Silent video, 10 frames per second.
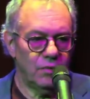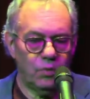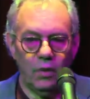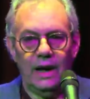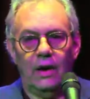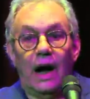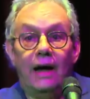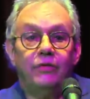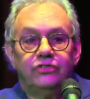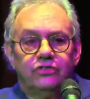Wow, I
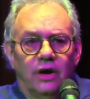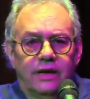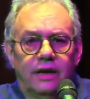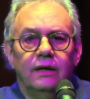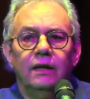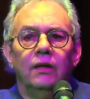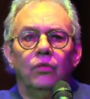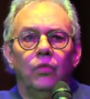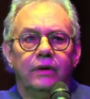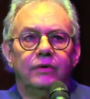would start...
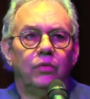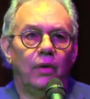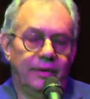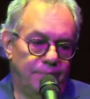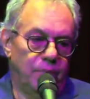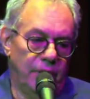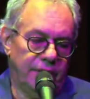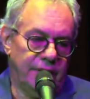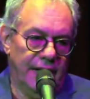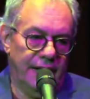
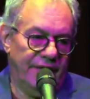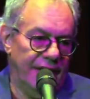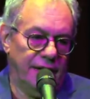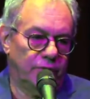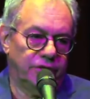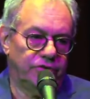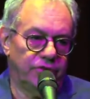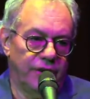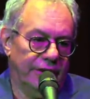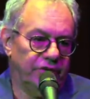What kind of animal does
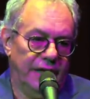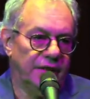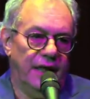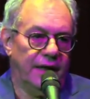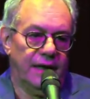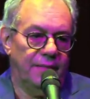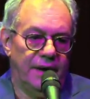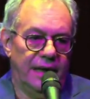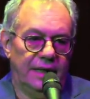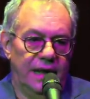your ex not like? I'd
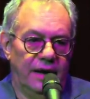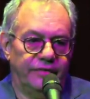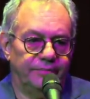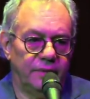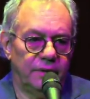buy a lot of them.